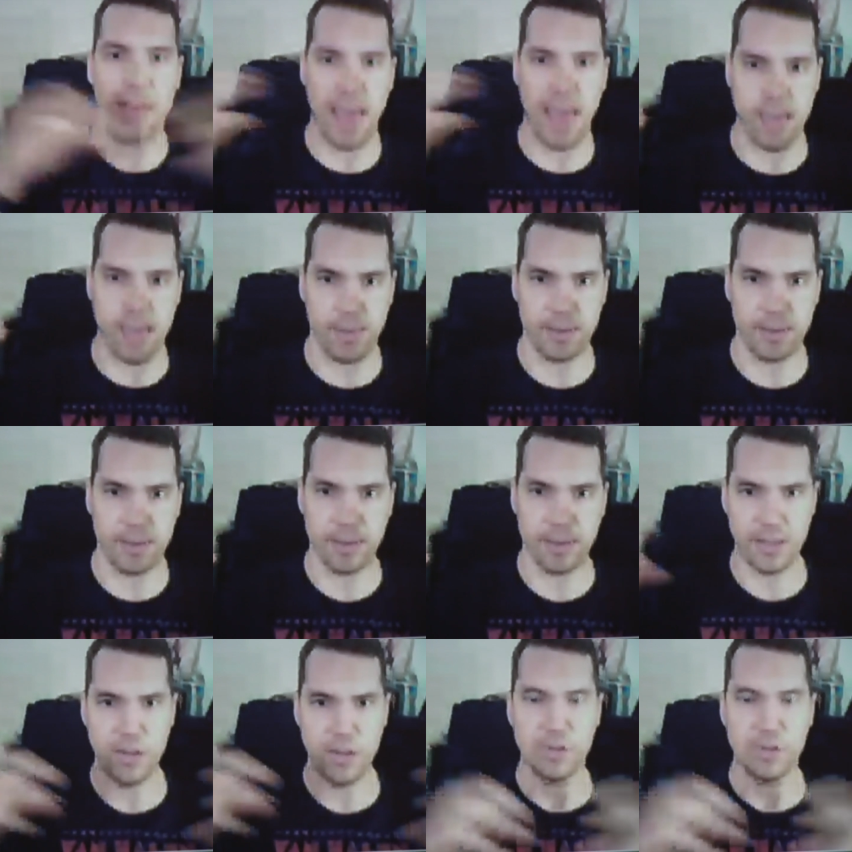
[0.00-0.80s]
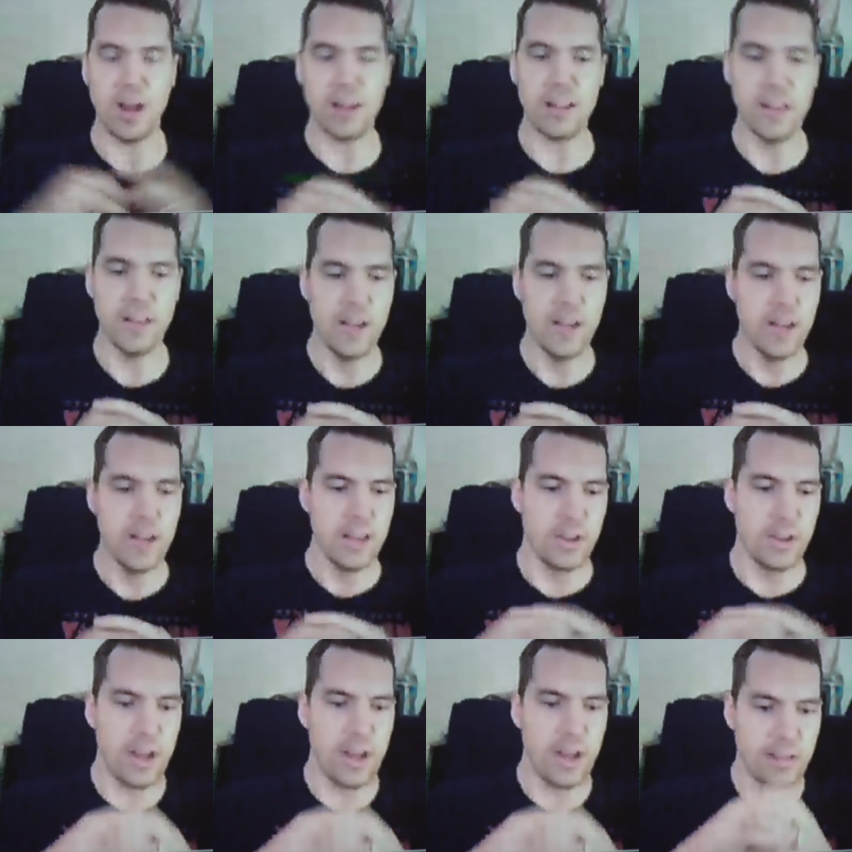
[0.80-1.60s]
epic. You know, you're not
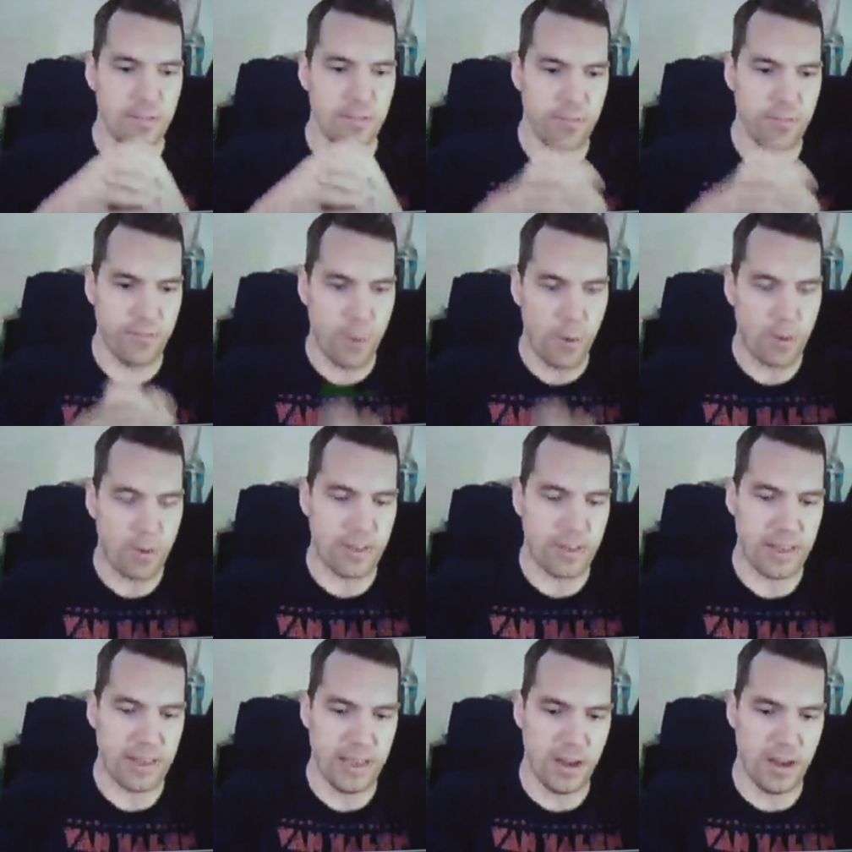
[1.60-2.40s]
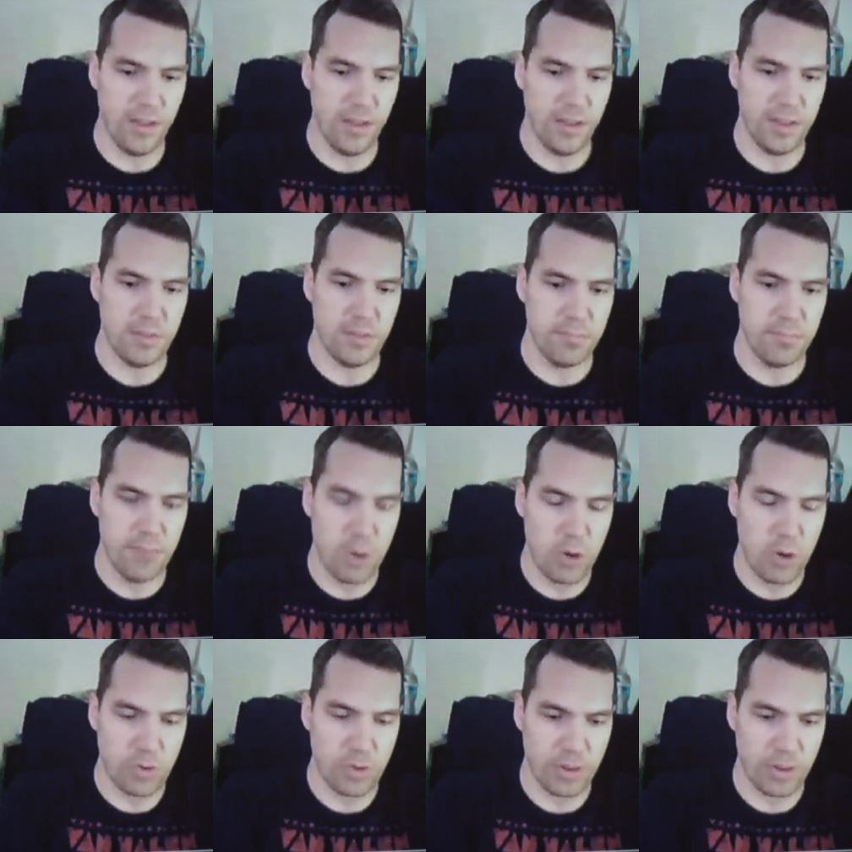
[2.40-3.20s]
you're not focusing in on the
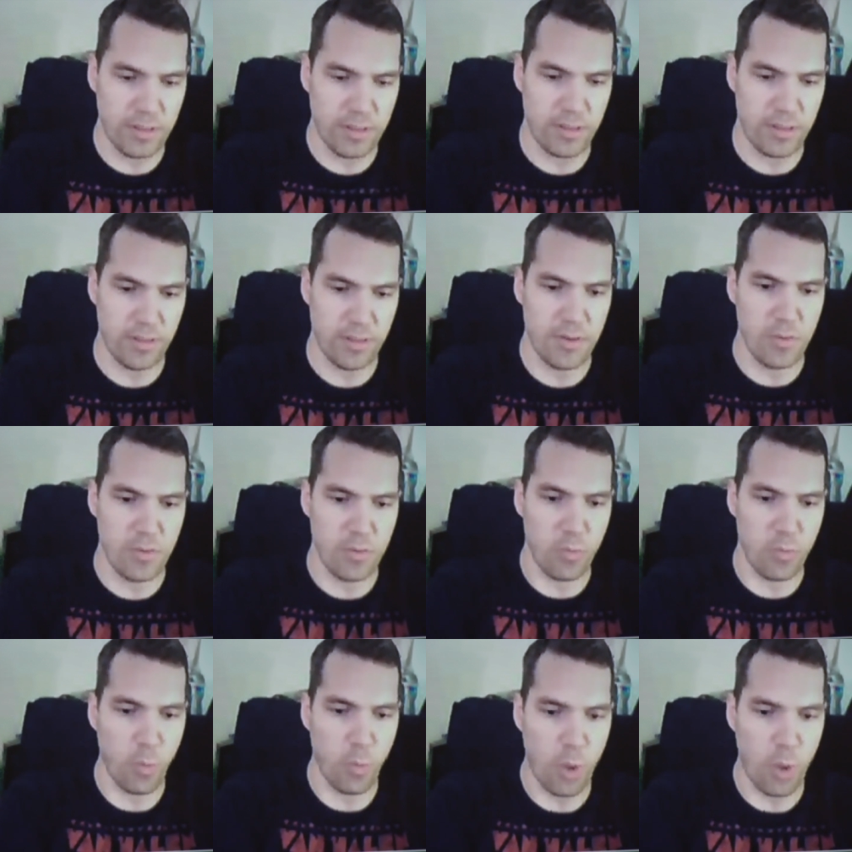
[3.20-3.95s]
emotions of of